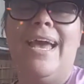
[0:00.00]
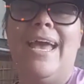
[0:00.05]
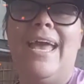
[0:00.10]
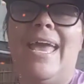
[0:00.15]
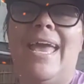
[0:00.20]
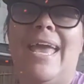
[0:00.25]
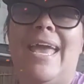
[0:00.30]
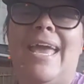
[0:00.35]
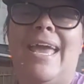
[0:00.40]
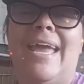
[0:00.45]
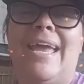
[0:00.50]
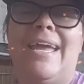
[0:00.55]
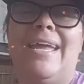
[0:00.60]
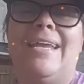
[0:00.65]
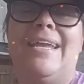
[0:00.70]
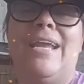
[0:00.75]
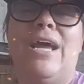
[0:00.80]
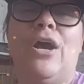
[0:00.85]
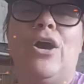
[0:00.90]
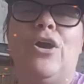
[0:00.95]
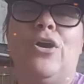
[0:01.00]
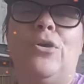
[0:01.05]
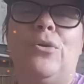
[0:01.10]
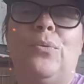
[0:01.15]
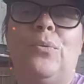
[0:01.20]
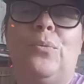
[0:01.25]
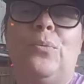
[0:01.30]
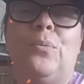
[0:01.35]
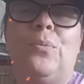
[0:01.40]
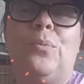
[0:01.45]
And
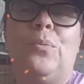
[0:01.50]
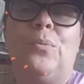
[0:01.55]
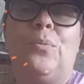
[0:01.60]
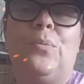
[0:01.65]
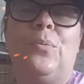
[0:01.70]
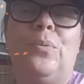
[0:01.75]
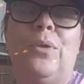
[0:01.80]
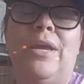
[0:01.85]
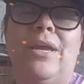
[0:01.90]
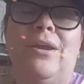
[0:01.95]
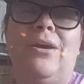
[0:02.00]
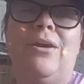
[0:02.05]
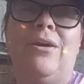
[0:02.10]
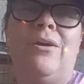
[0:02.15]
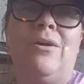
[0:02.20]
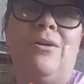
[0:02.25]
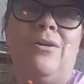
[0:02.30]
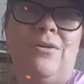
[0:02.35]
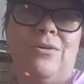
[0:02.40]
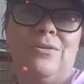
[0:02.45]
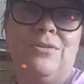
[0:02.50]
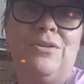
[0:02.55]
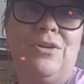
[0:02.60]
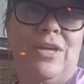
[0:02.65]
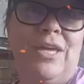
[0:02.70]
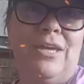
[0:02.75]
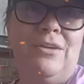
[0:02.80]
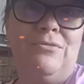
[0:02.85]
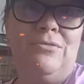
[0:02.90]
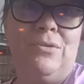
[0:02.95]
we are all
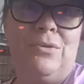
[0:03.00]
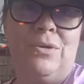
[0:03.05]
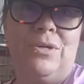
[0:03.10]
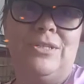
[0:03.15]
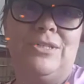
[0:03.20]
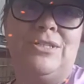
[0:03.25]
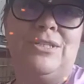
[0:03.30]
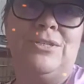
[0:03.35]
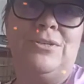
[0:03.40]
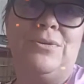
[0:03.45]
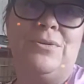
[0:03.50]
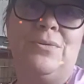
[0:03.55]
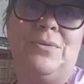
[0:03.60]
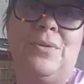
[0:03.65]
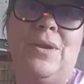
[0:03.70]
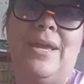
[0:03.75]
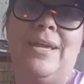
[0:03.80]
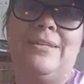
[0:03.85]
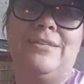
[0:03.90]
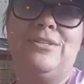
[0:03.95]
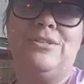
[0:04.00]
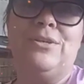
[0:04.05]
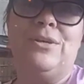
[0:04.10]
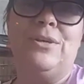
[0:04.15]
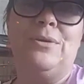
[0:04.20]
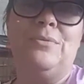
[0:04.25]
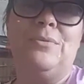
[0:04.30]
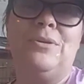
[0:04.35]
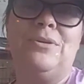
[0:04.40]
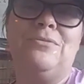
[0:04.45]
looking forward to
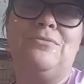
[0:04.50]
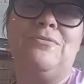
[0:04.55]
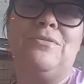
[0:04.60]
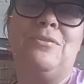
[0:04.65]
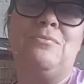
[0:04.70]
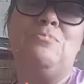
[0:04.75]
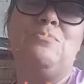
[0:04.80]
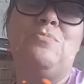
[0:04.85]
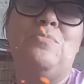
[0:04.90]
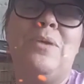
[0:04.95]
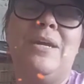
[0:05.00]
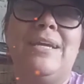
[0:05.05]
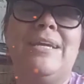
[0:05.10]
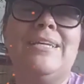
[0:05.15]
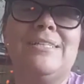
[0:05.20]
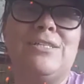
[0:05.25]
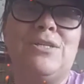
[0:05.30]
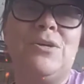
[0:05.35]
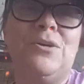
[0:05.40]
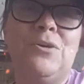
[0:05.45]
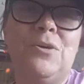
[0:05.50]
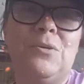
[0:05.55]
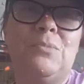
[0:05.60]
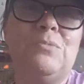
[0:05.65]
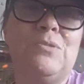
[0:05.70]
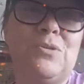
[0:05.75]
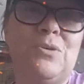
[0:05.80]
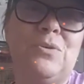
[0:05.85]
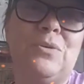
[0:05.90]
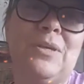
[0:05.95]
answering one of the biggest
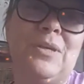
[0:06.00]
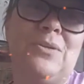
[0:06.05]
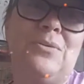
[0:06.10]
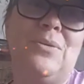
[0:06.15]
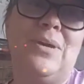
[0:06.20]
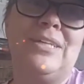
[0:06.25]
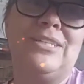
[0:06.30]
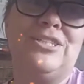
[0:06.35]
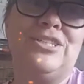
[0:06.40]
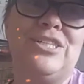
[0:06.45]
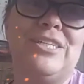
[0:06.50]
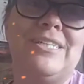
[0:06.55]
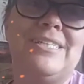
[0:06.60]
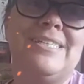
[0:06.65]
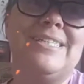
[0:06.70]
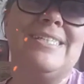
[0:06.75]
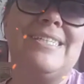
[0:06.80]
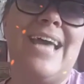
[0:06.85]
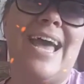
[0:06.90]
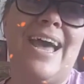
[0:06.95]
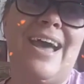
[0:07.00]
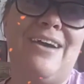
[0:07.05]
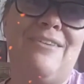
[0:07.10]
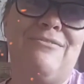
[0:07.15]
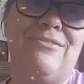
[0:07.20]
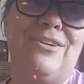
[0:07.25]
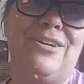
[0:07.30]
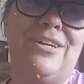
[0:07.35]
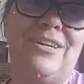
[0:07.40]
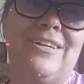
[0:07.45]
homeschooling questions
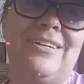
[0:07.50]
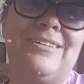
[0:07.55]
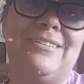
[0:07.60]
ever.